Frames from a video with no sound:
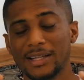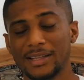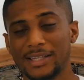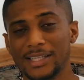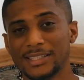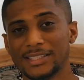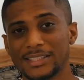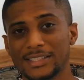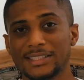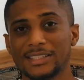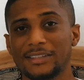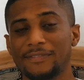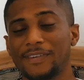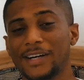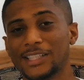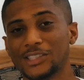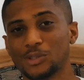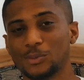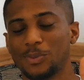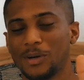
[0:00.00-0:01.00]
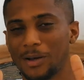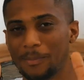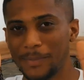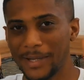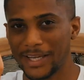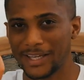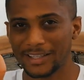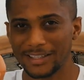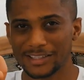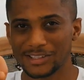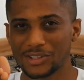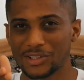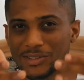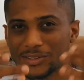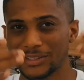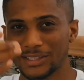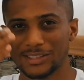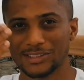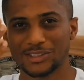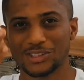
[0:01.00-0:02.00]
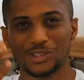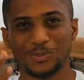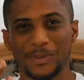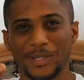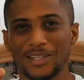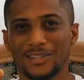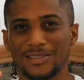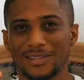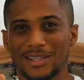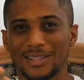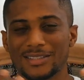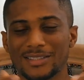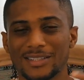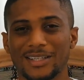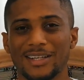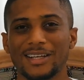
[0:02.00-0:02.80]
this is a vital part, making this content, speaking to